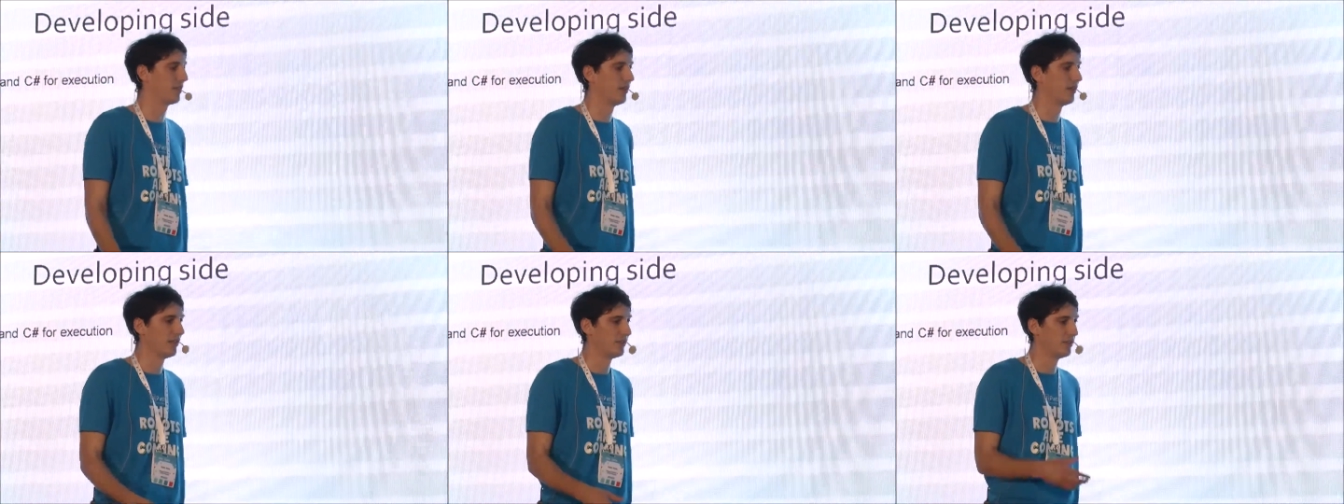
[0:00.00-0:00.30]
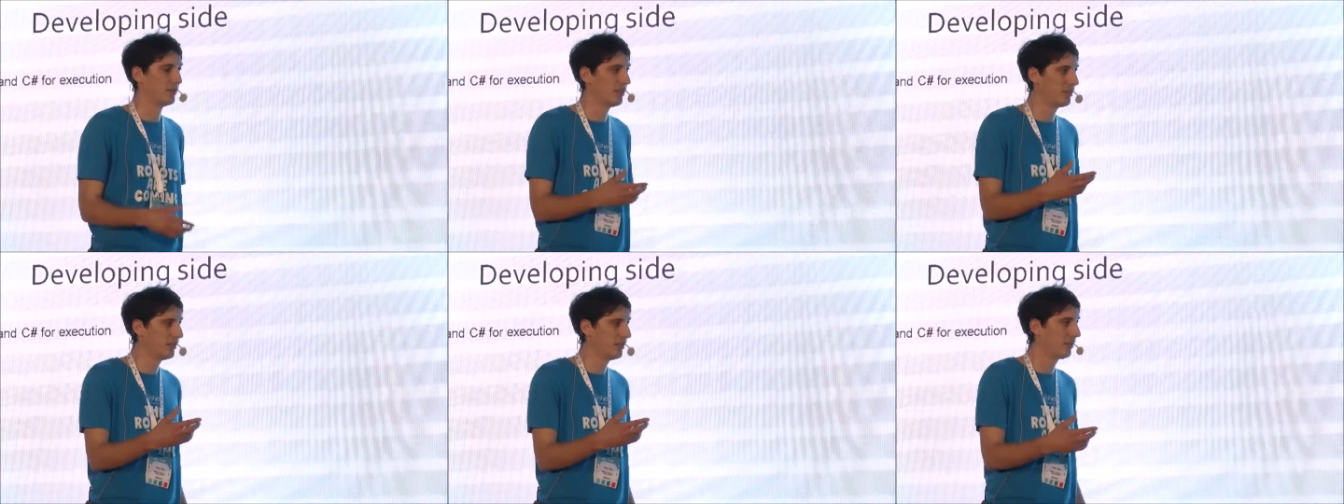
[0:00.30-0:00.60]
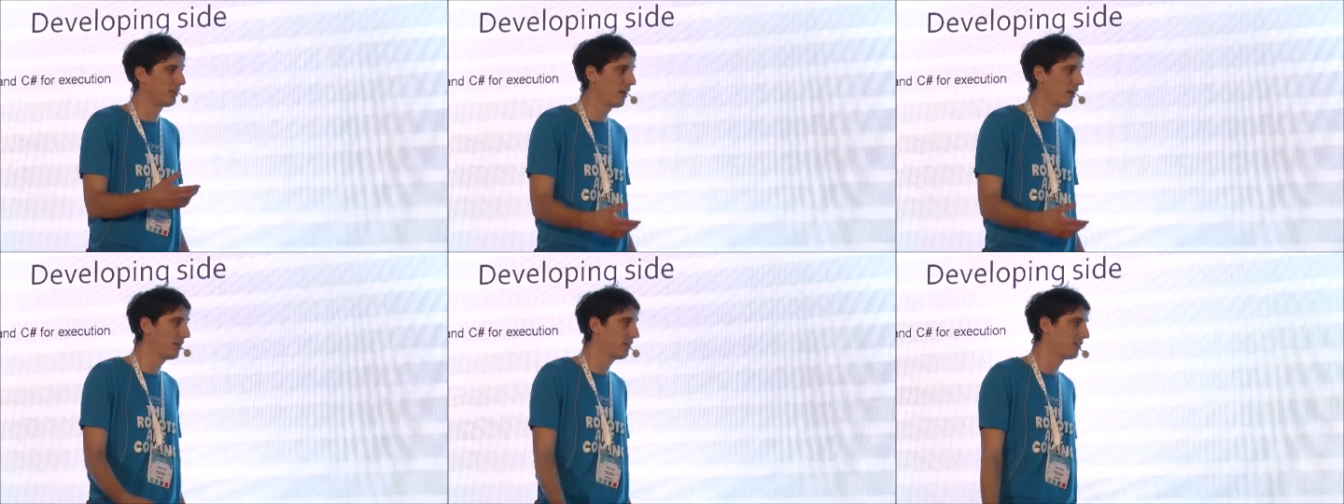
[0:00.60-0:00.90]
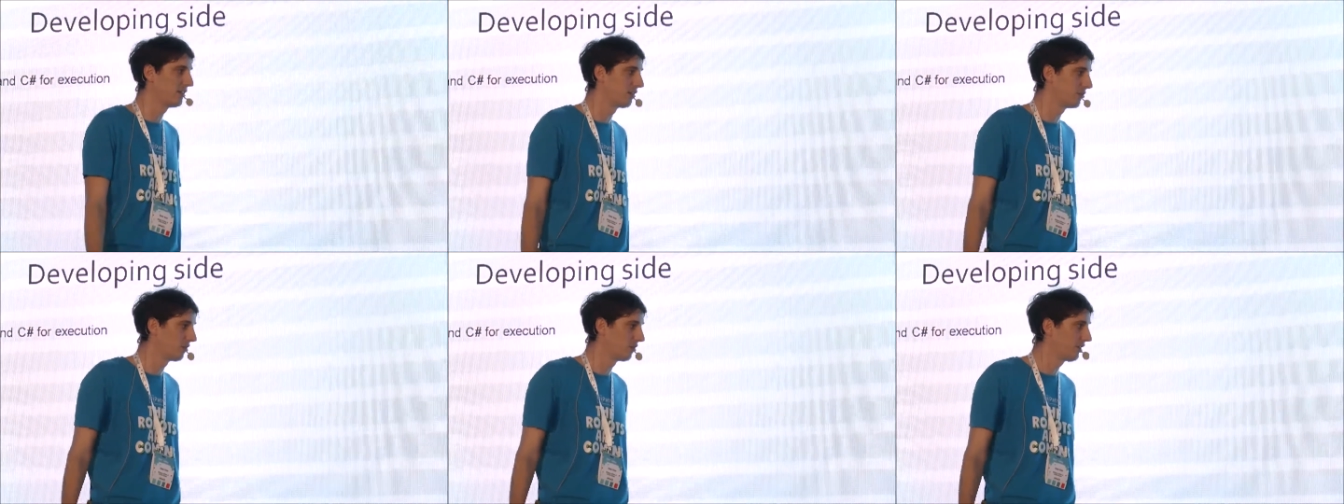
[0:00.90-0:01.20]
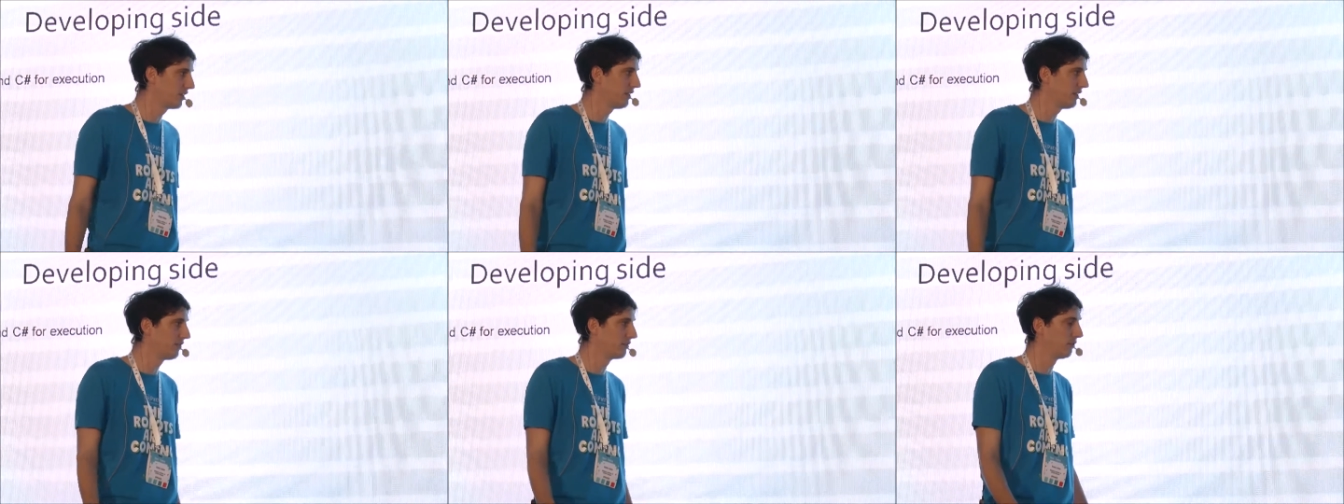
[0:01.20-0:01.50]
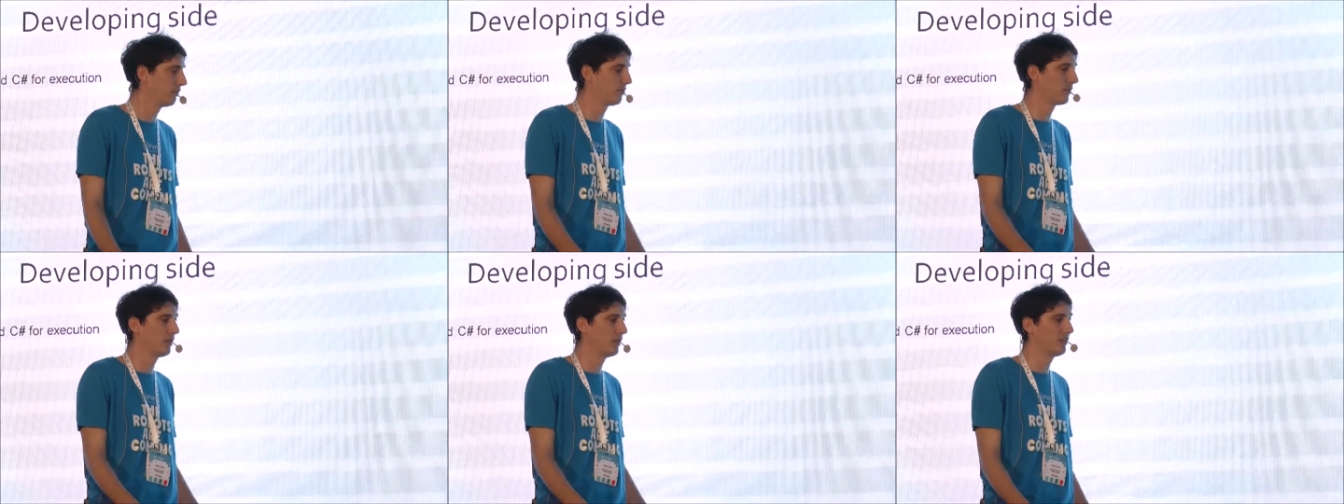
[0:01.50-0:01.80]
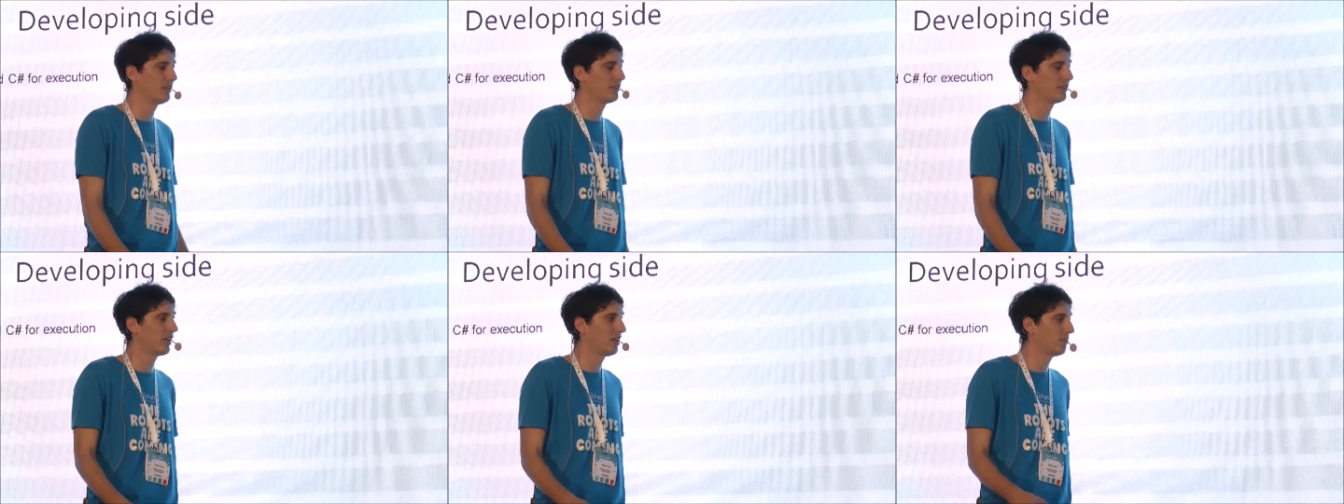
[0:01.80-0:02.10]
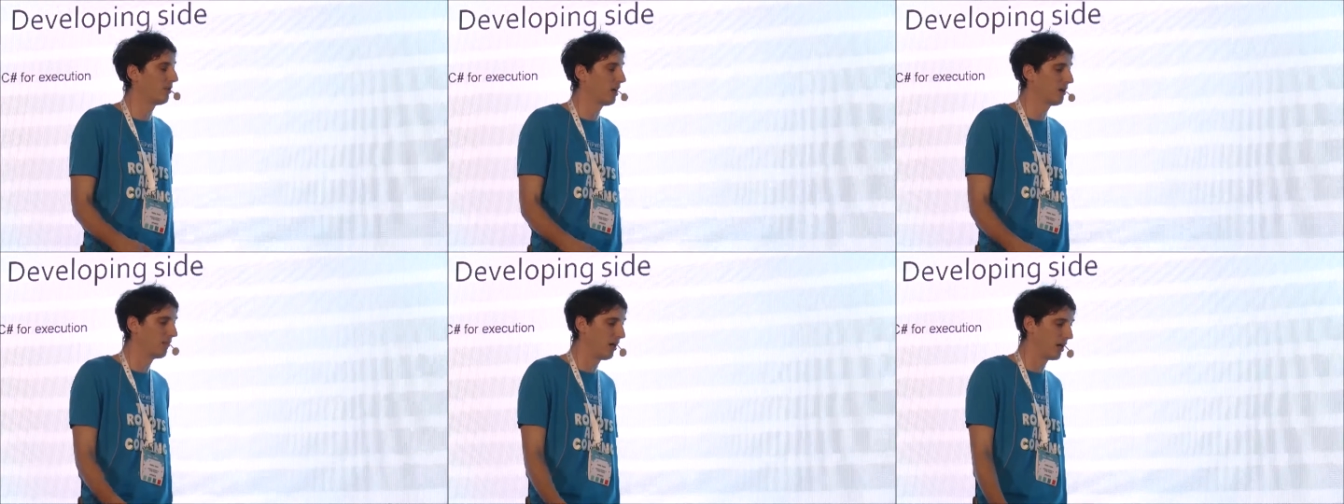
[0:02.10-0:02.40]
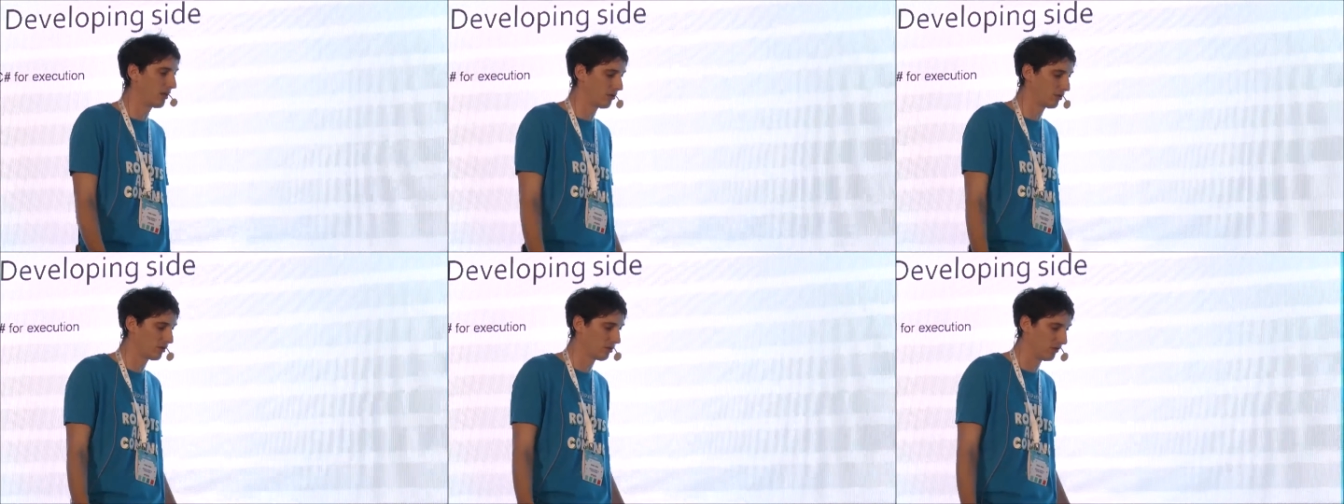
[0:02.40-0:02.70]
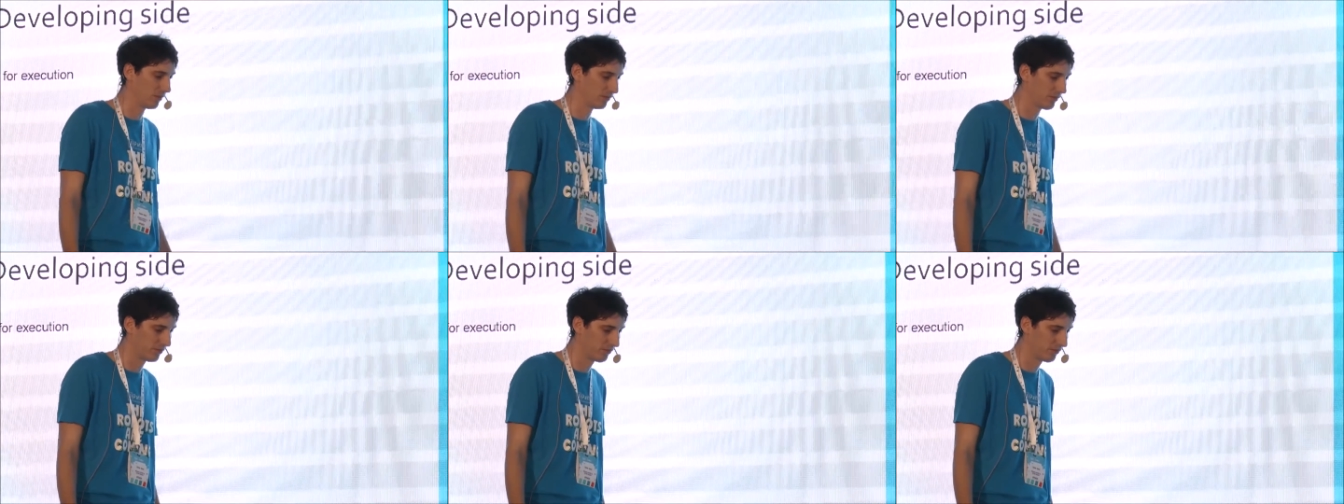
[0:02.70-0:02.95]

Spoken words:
CNTK is the cognitive toolkit designed by Microsoft.